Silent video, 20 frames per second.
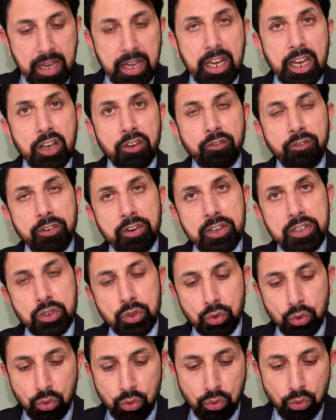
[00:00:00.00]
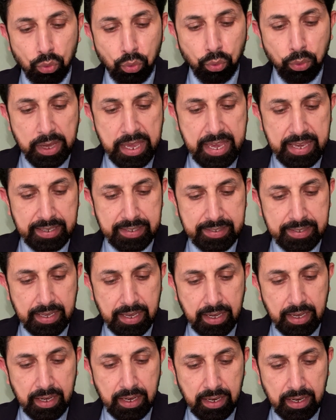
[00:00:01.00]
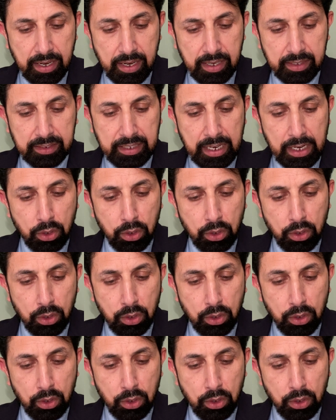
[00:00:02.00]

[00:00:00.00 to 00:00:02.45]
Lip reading: In first 2 weeks, they